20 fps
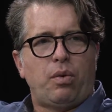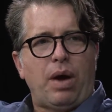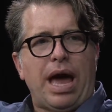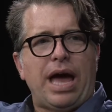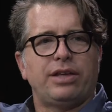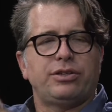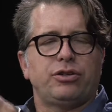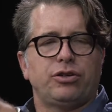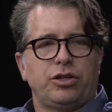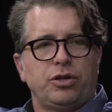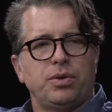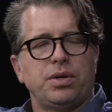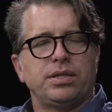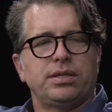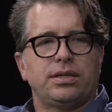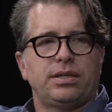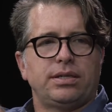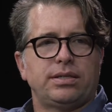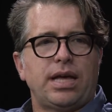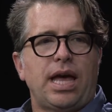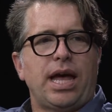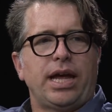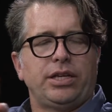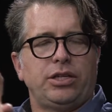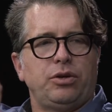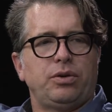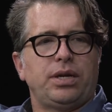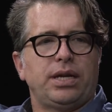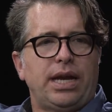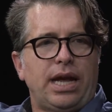as you're doing the design,
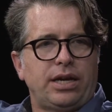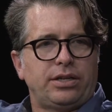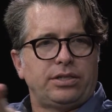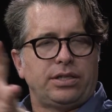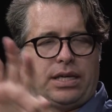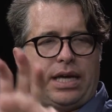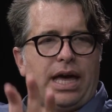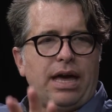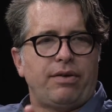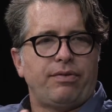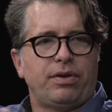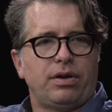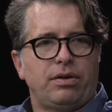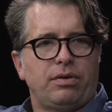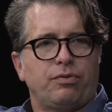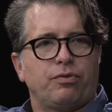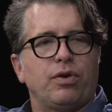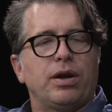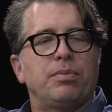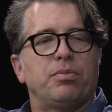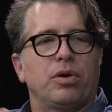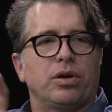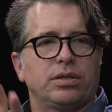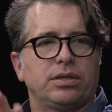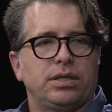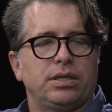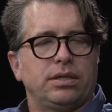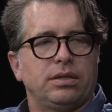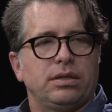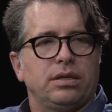you could actually have a framework
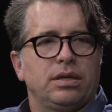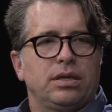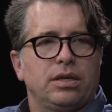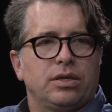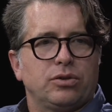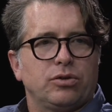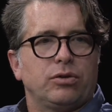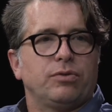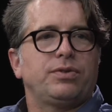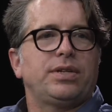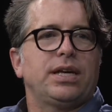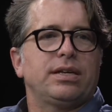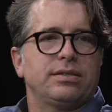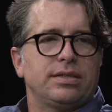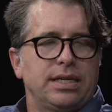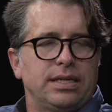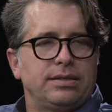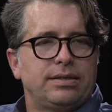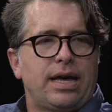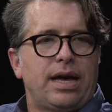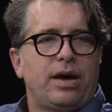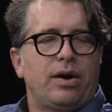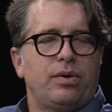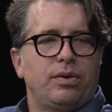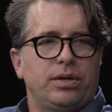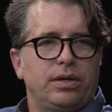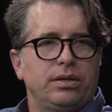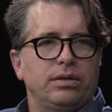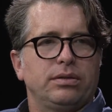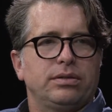to sort of test things
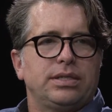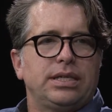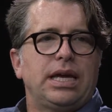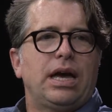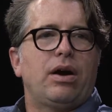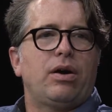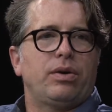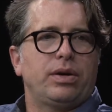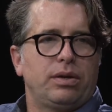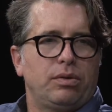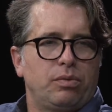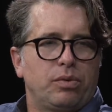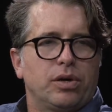out and see how it'll